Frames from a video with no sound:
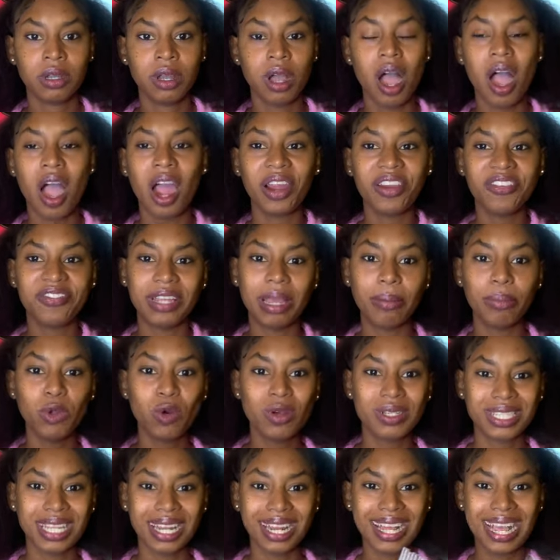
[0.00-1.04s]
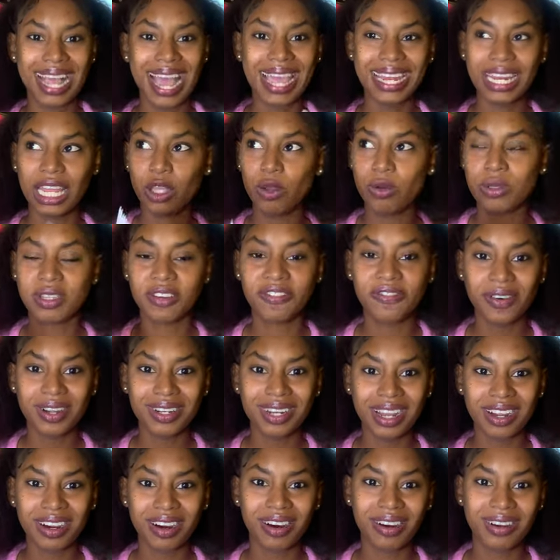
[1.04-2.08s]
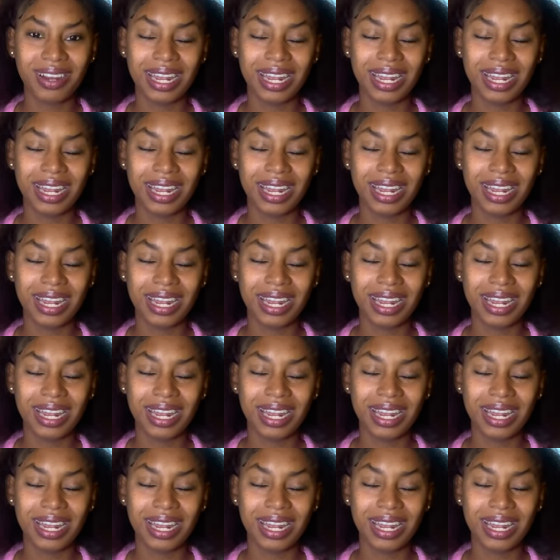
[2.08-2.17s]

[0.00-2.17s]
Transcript: Or if them know say the guy that used to fuck that girl,